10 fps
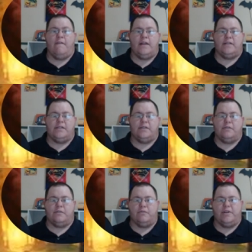
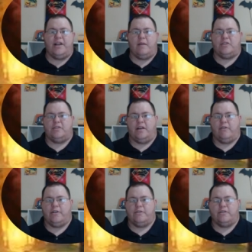deal 3 damage to that
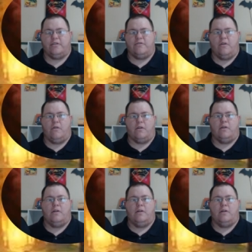creature's controller.